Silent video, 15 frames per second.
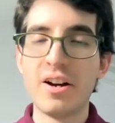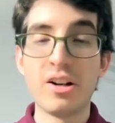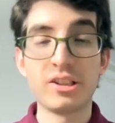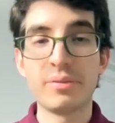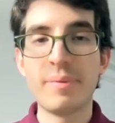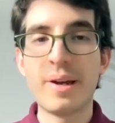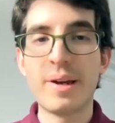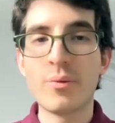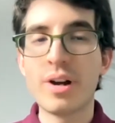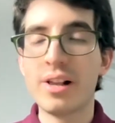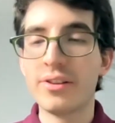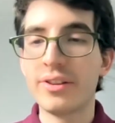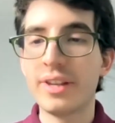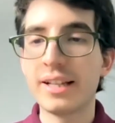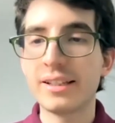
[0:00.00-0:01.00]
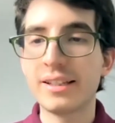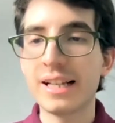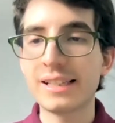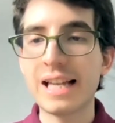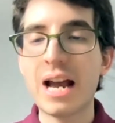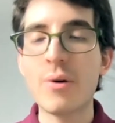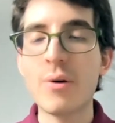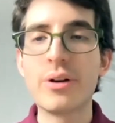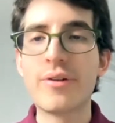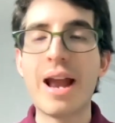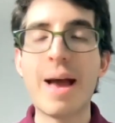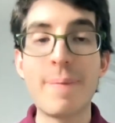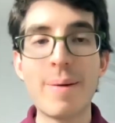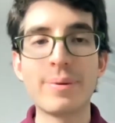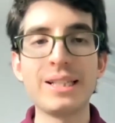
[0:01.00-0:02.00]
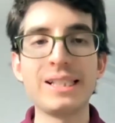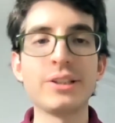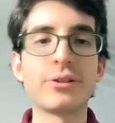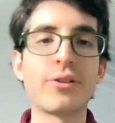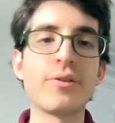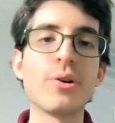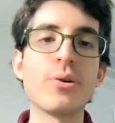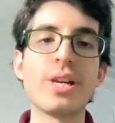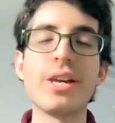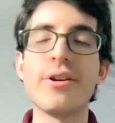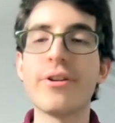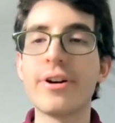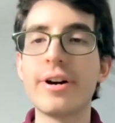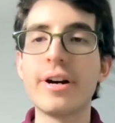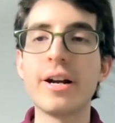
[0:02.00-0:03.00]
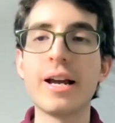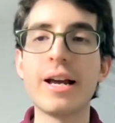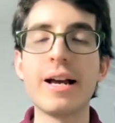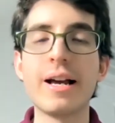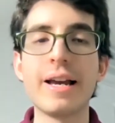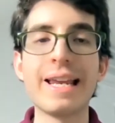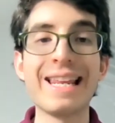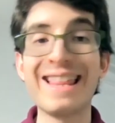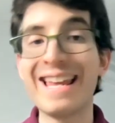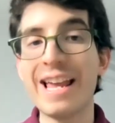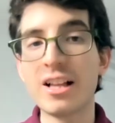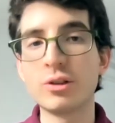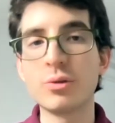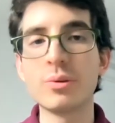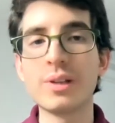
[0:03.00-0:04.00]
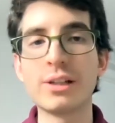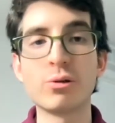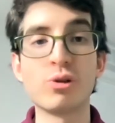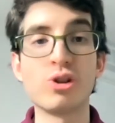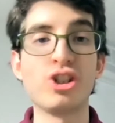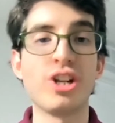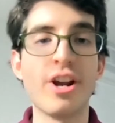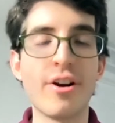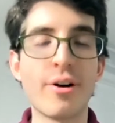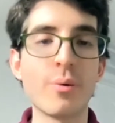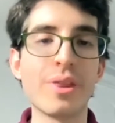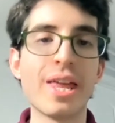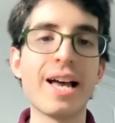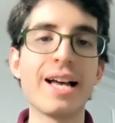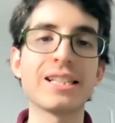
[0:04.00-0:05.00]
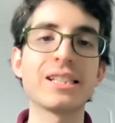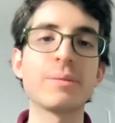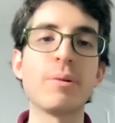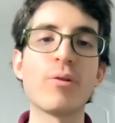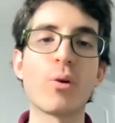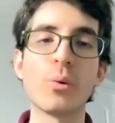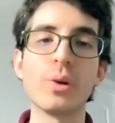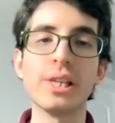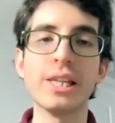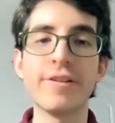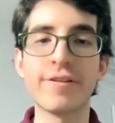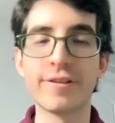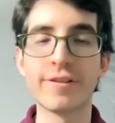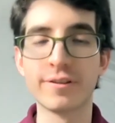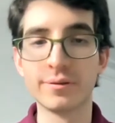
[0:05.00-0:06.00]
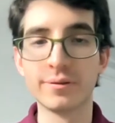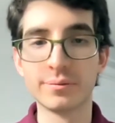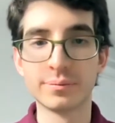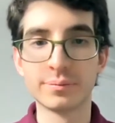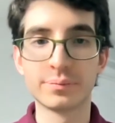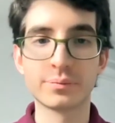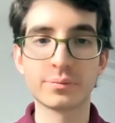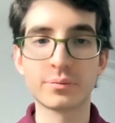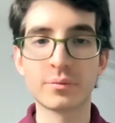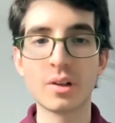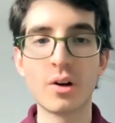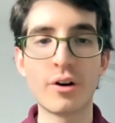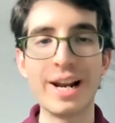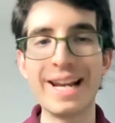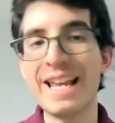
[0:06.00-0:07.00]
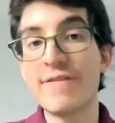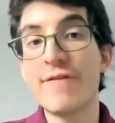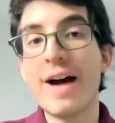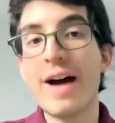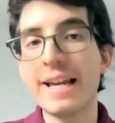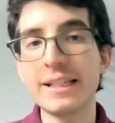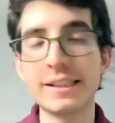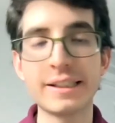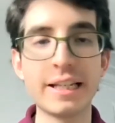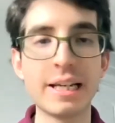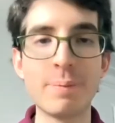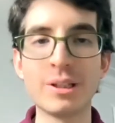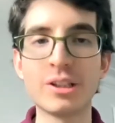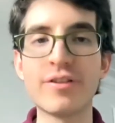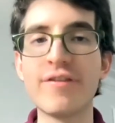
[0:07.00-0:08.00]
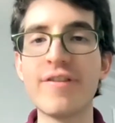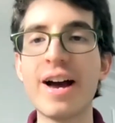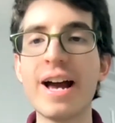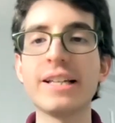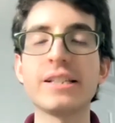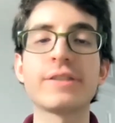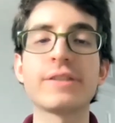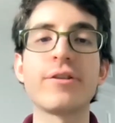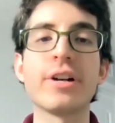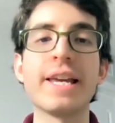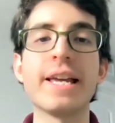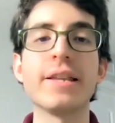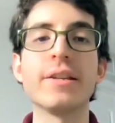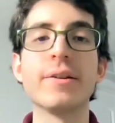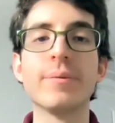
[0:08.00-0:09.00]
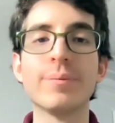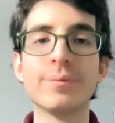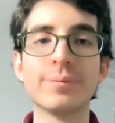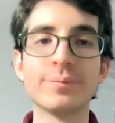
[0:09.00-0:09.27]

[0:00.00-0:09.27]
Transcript: Awesome, man. Well, that's how we wrap up this interview here. Anything else you would like to share with us before we leave? Or any advice, piece of advice for the end?